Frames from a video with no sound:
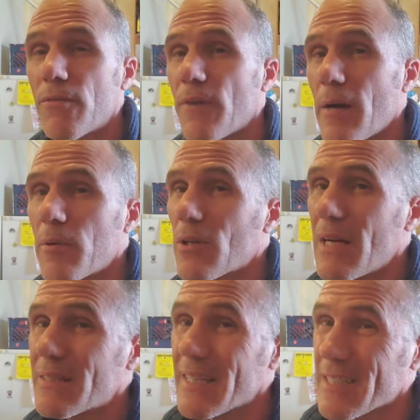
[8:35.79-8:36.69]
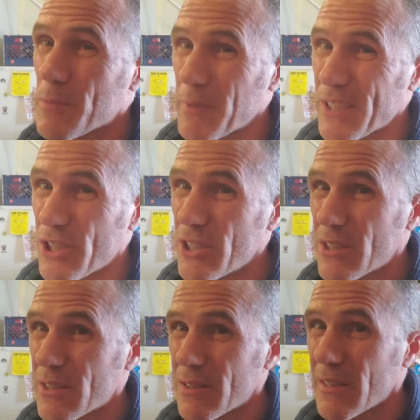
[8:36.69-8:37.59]
Fiberglass has
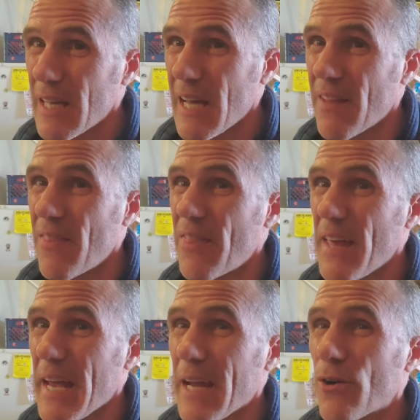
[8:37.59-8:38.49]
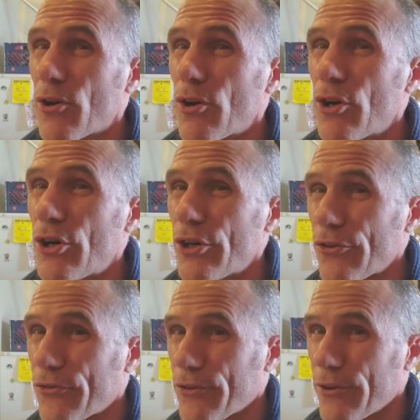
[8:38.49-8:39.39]
splinters and they
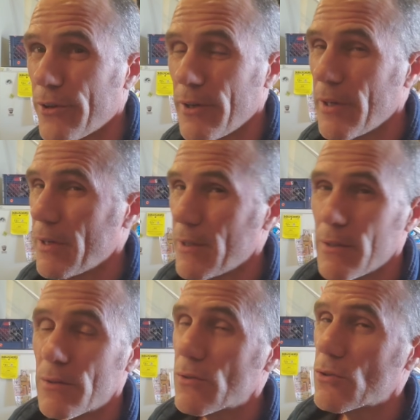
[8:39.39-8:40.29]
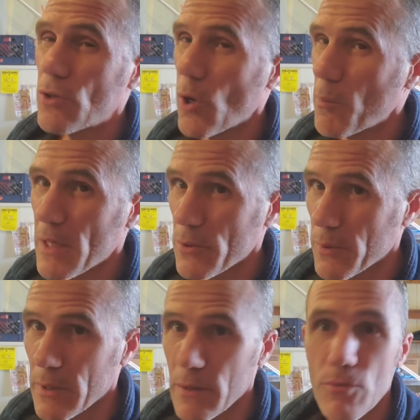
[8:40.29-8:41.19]
hurt. Don't mess
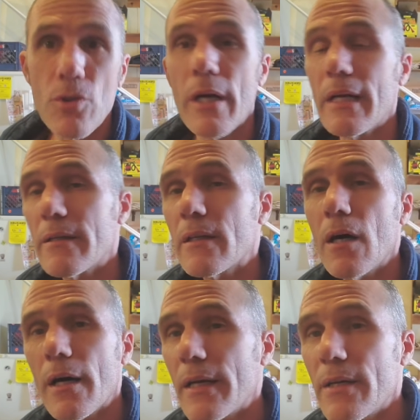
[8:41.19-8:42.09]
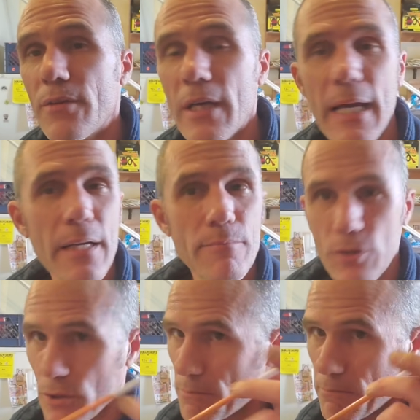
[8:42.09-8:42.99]
with it. Try not to cut it if you can.
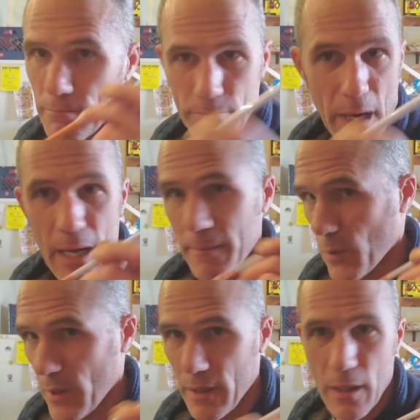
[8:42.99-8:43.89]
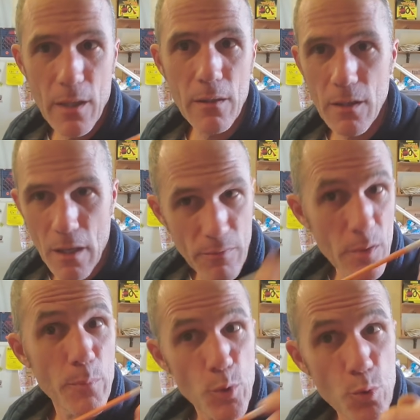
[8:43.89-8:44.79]
Just buy them the way they are, cover
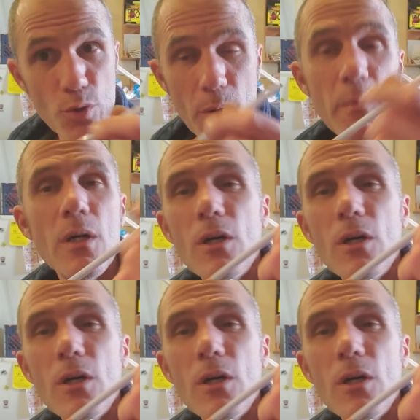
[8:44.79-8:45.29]
them, use them.